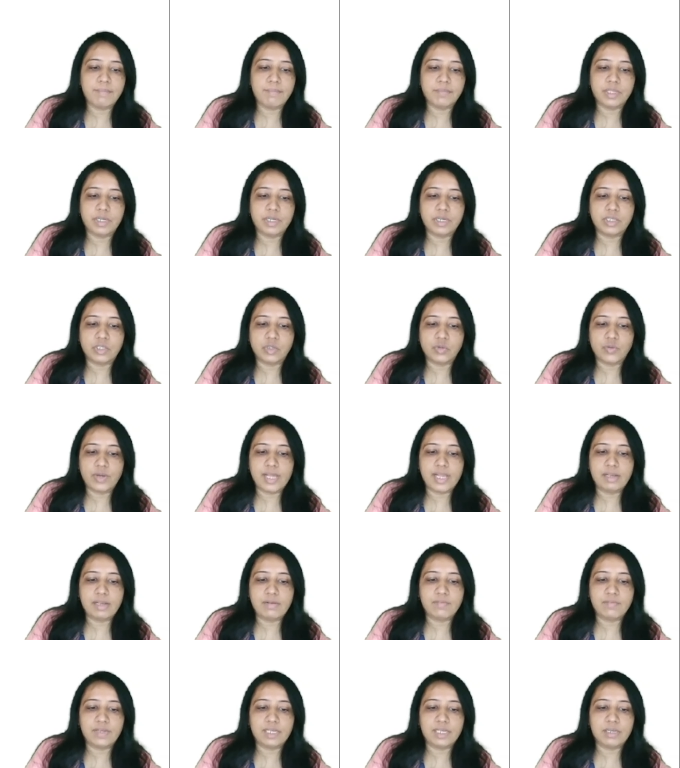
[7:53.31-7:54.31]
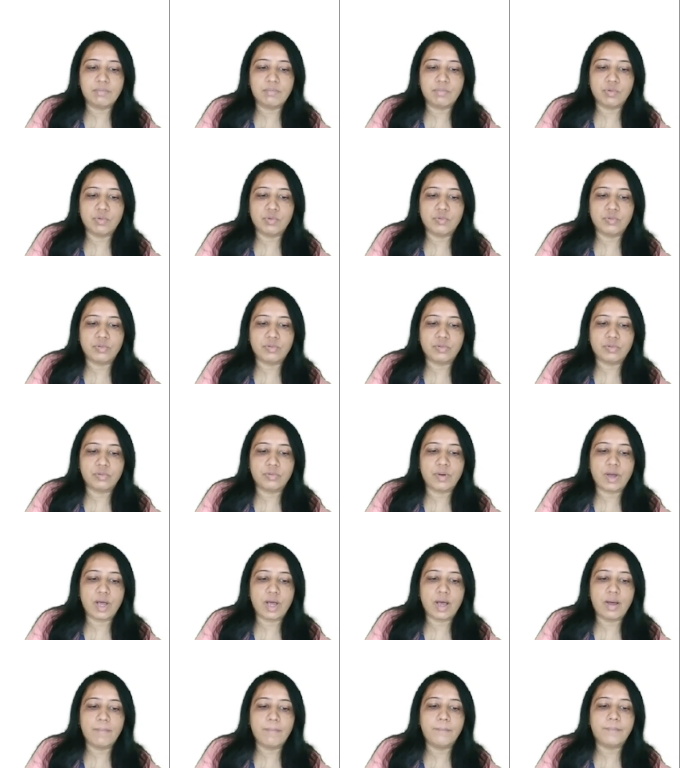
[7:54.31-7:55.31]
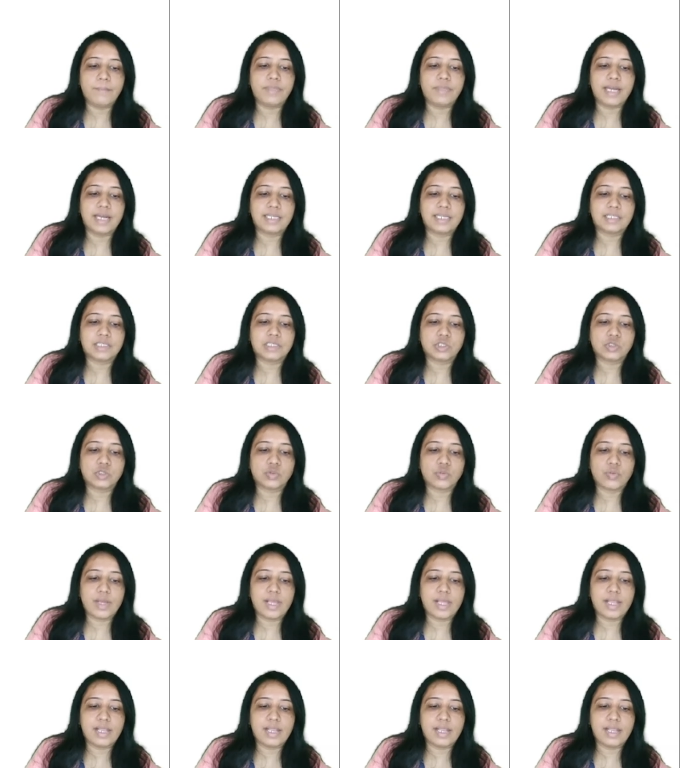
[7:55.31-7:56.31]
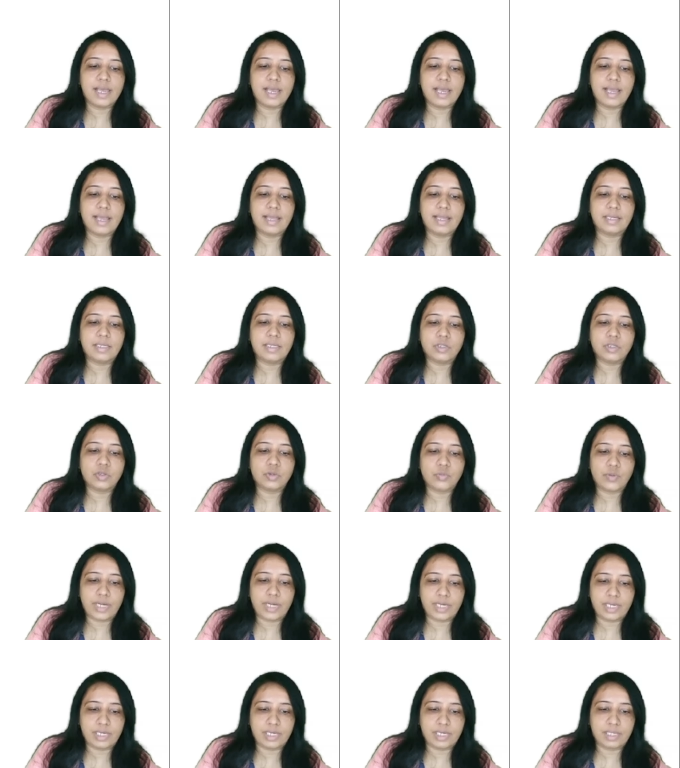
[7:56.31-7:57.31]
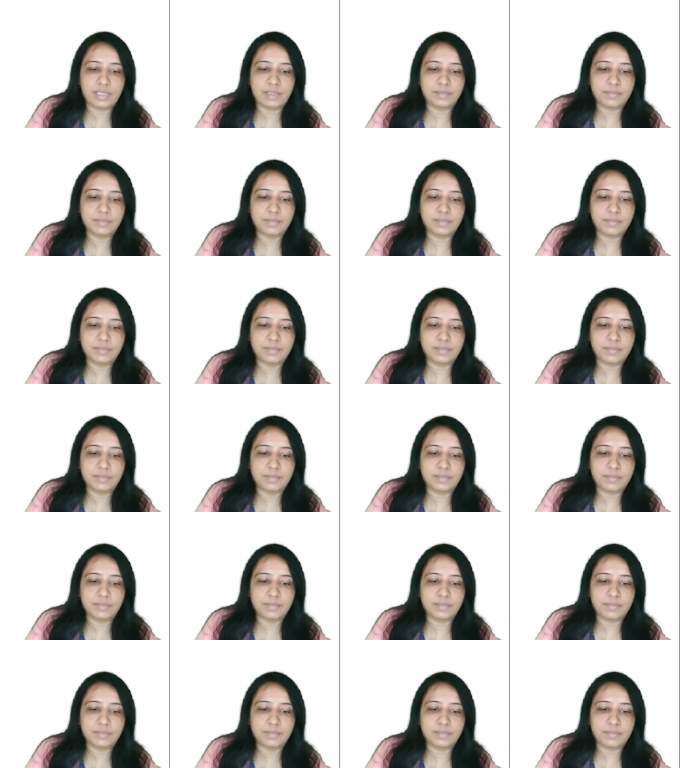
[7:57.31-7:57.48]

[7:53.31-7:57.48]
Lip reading: The 12 will move to up, that is 12 and 20.